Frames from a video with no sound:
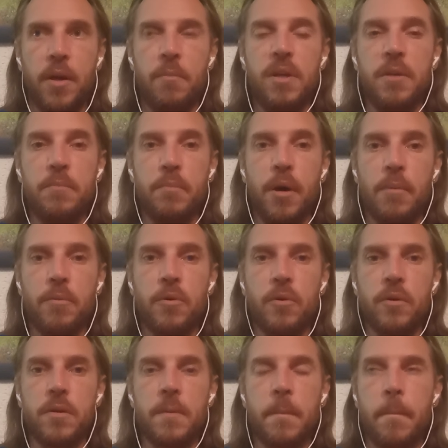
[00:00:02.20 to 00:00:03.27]
I'm eating
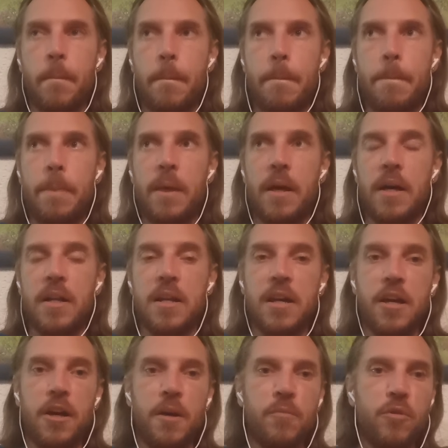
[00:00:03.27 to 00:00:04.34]
popcorn and
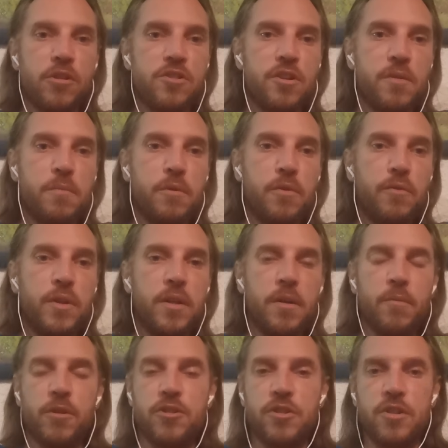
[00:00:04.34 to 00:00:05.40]
I'm watching a movie.
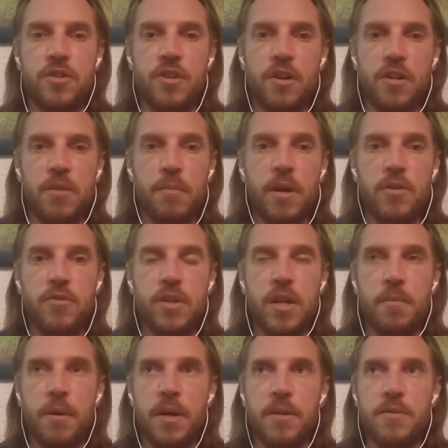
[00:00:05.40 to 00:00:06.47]
I'm watching a documentary
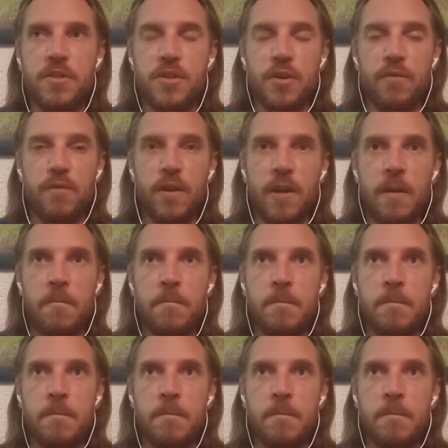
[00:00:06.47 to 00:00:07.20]
about surfing.